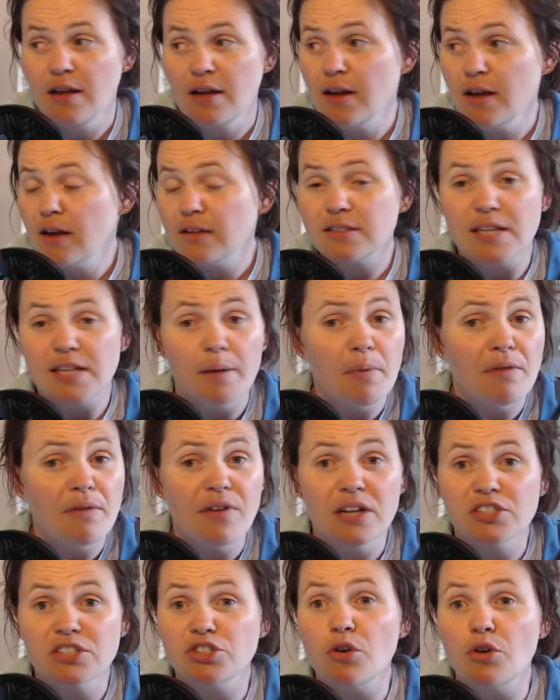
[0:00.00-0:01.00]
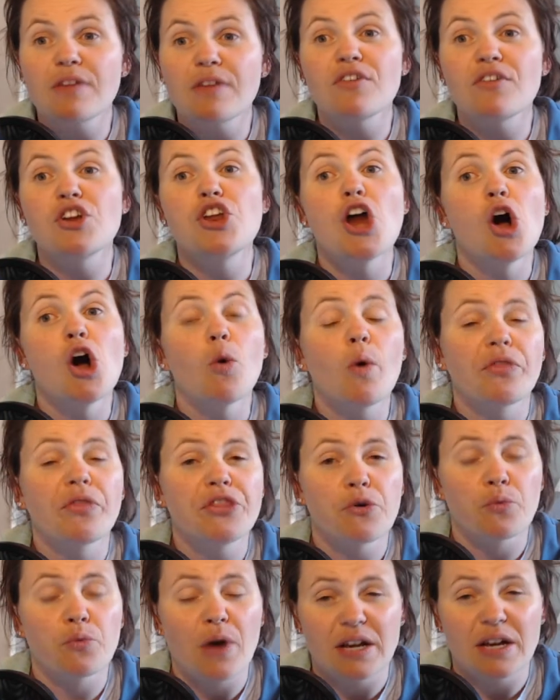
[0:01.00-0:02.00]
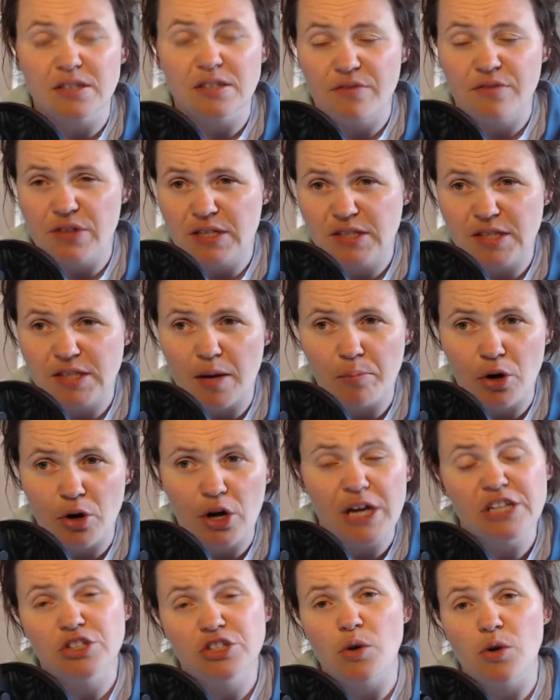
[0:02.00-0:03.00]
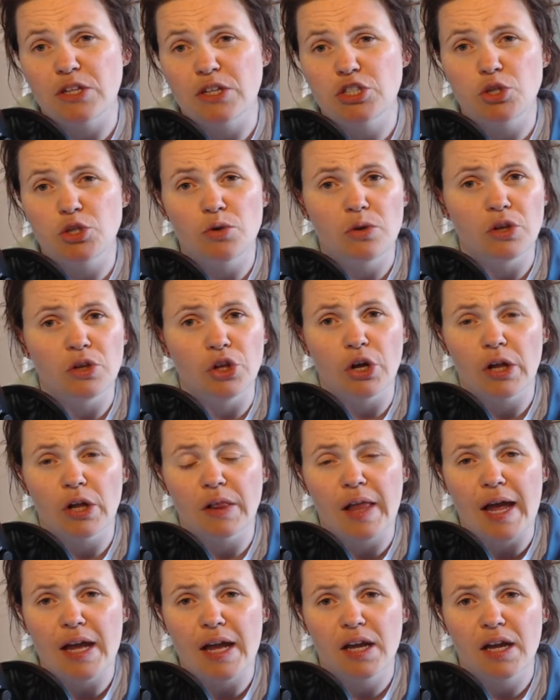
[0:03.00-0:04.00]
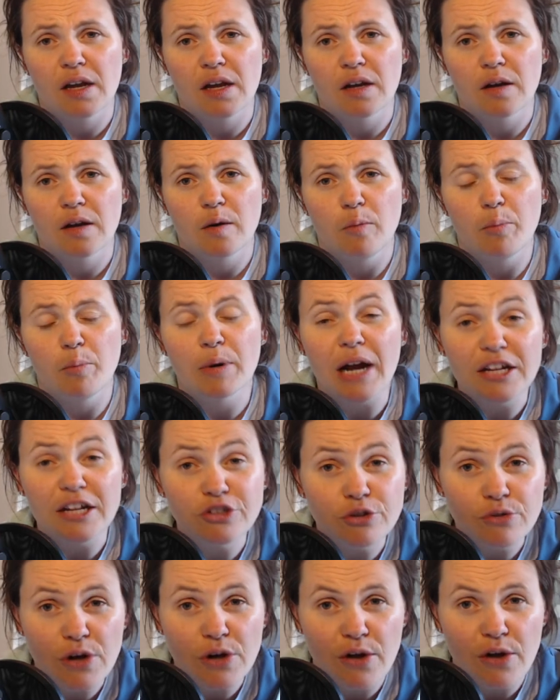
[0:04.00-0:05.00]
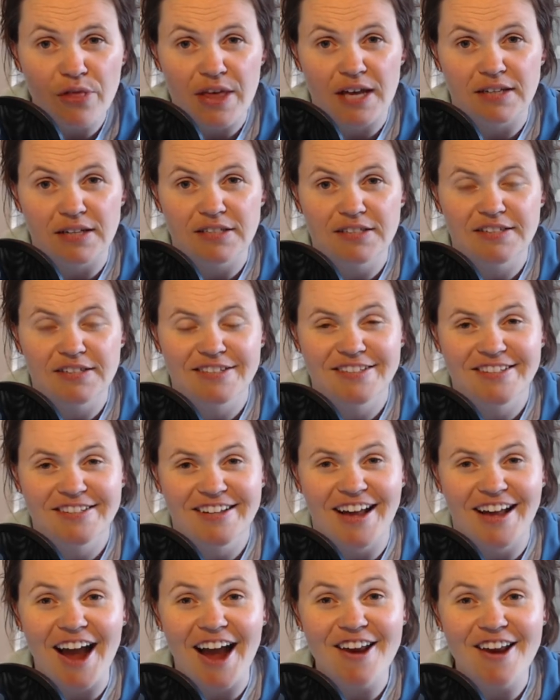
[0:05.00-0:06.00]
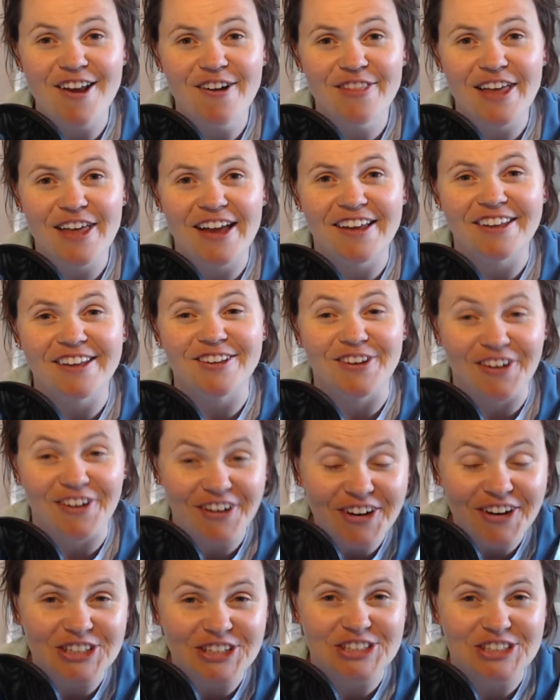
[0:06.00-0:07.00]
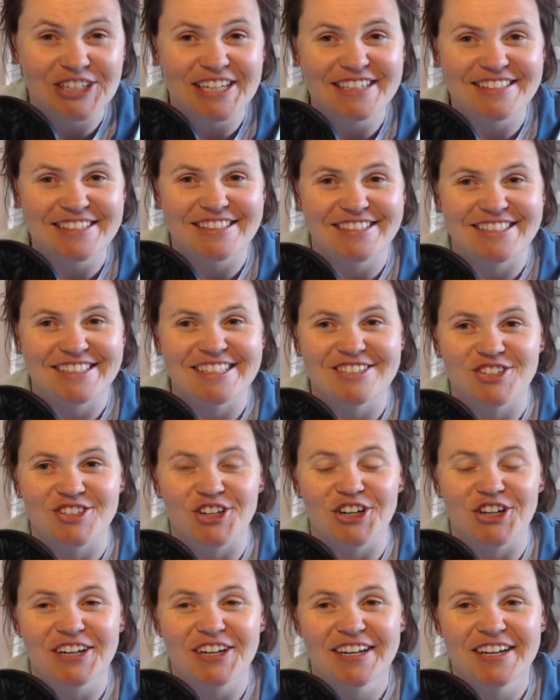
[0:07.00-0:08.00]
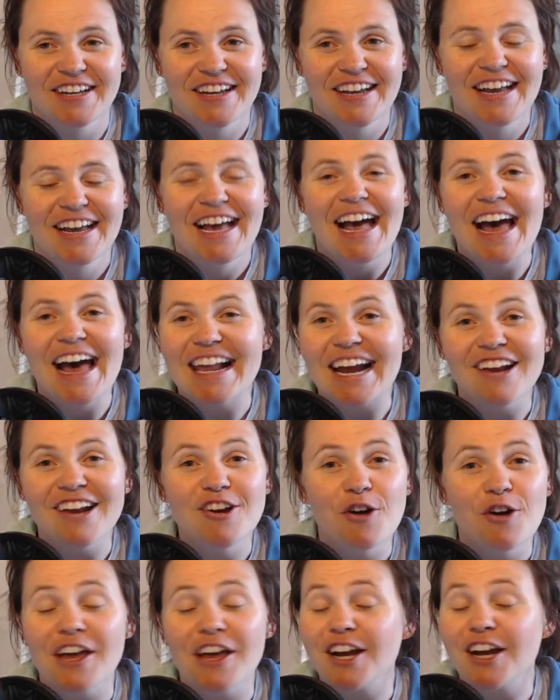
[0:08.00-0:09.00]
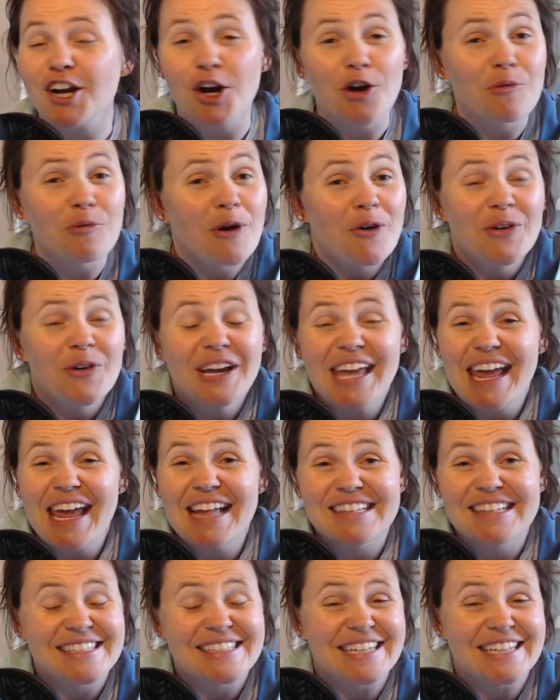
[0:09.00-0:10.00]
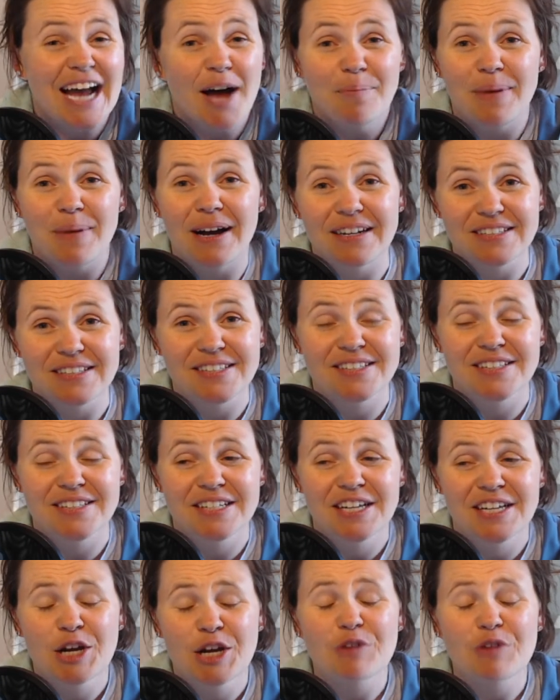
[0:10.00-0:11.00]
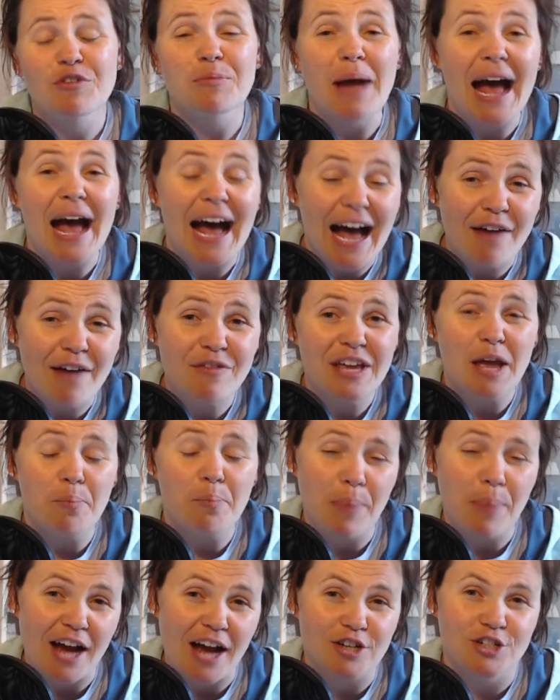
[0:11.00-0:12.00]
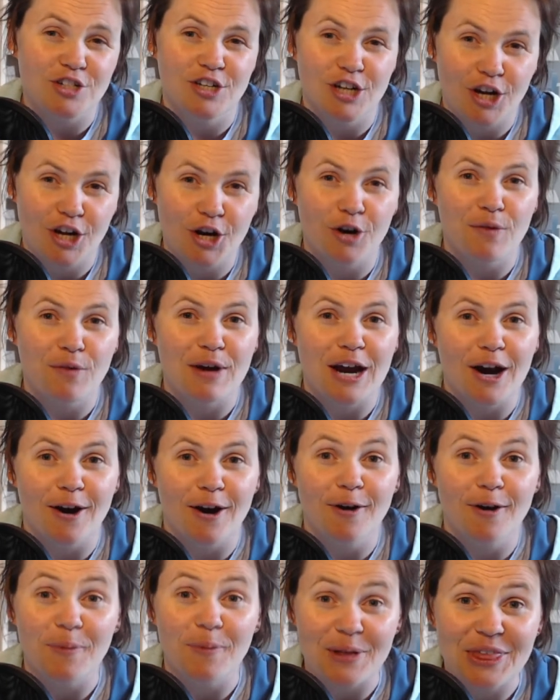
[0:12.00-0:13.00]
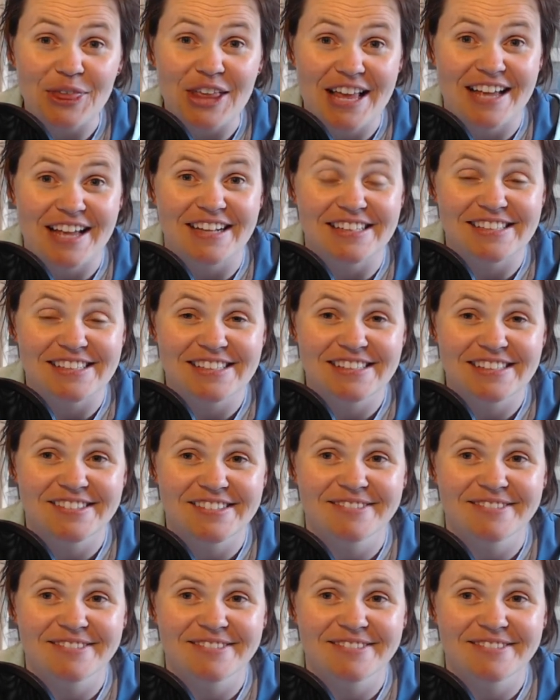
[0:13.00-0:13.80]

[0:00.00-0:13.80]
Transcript: Some of us don't even know what the rest of the summer is going to look like. But I do know this. I know that you're crushing it as a teacher. And I know that Corona can't stop us from having a passionate career with kids.